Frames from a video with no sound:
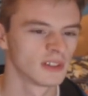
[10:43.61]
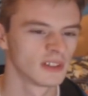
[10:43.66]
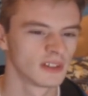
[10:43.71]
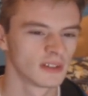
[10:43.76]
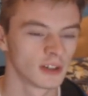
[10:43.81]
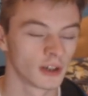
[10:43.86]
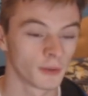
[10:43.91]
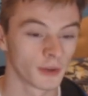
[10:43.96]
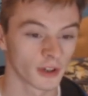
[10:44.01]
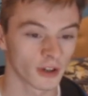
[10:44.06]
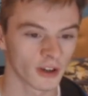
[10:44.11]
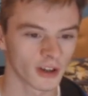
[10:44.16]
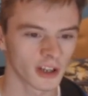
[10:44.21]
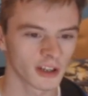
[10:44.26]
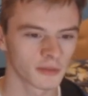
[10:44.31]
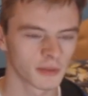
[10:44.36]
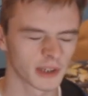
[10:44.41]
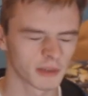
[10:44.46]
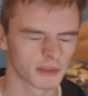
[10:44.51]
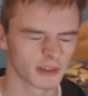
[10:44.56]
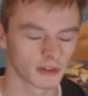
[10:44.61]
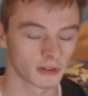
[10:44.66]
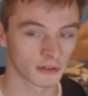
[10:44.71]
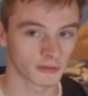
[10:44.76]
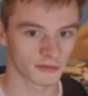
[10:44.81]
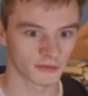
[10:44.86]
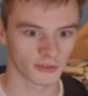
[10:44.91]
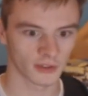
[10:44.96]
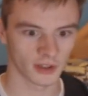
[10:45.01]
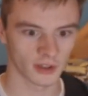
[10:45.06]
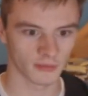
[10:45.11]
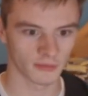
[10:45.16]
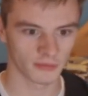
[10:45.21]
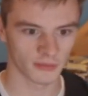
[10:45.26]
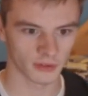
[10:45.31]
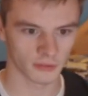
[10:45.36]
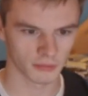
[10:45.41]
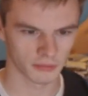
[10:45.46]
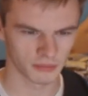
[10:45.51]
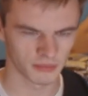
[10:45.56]
Oh my god, that's making me look like I'm
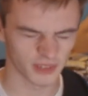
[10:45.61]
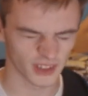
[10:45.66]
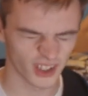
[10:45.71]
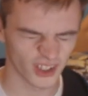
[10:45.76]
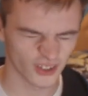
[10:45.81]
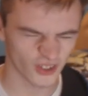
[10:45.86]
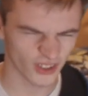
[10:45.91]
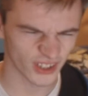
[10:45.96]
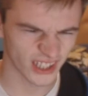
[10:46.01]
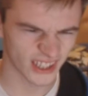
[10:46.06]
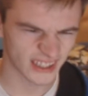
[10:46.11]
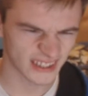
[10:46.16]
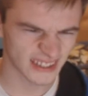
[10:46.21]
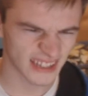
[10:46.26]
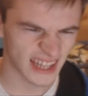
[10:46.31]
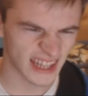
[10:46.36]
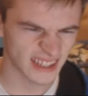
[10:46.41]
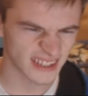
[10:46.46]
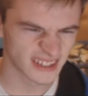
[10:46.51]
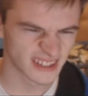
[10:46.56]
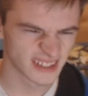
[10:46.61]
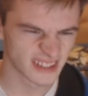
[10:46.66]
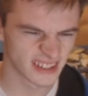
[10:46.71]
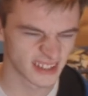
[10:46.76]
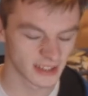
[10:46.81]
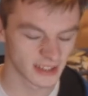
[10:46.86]
blind or I need glasses.